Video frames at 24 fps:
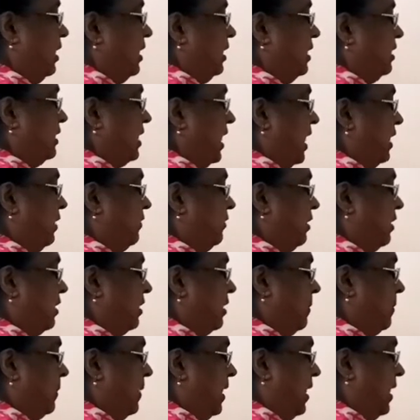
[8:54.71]
that will
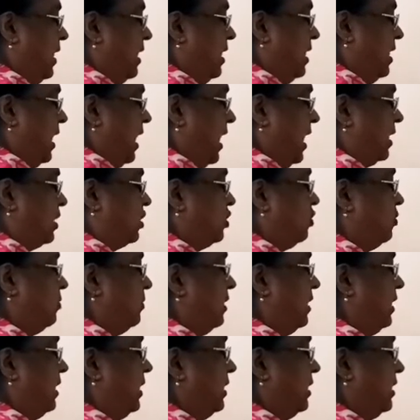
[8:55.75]
remain
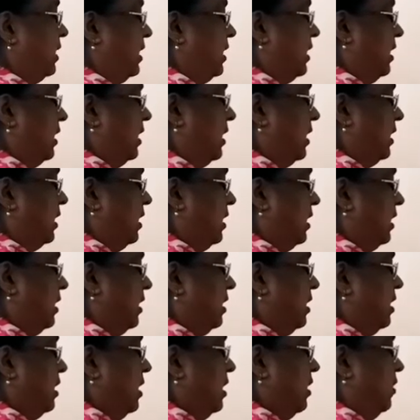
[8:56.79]
accumulated here,